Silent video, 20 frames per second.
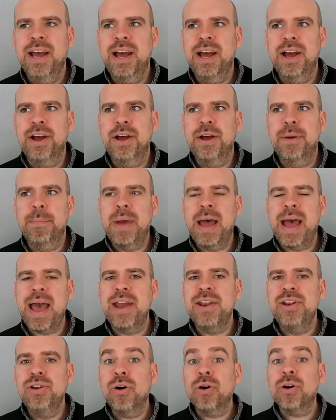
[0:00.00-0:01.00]

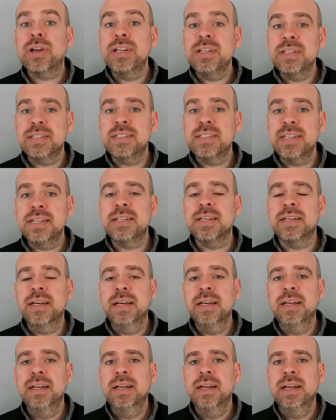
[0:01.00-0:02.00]
and not
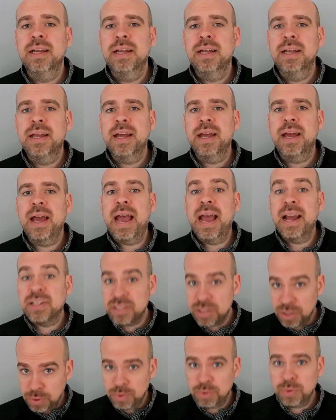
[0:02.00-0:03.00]
consider
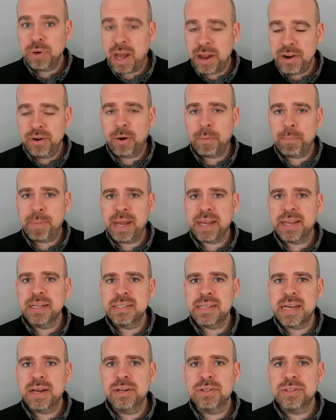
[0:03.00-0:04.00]
at all, like not backing
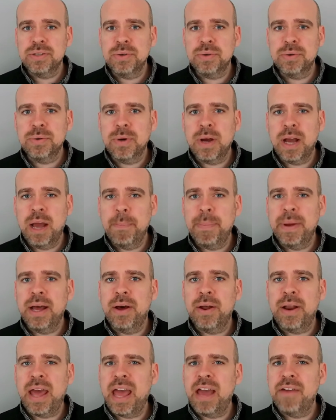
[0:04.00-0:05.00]
down at all,
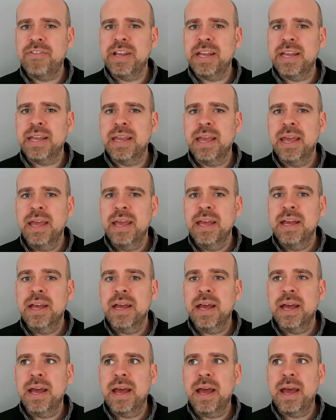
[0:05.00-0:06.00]
about having
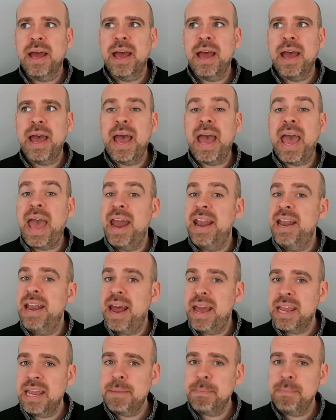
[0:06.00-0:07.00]
a
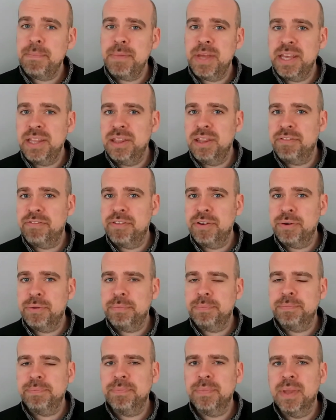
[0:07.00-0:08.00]
name in the
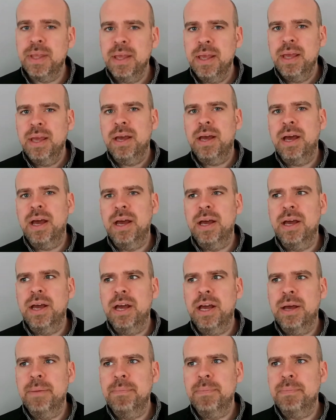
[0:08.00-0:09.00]
film.
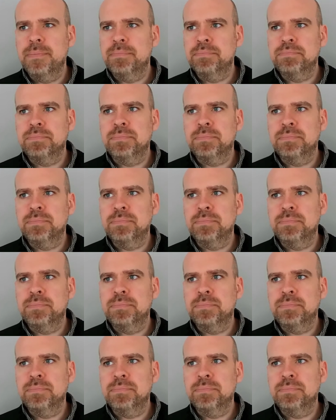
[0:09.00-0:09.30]
We're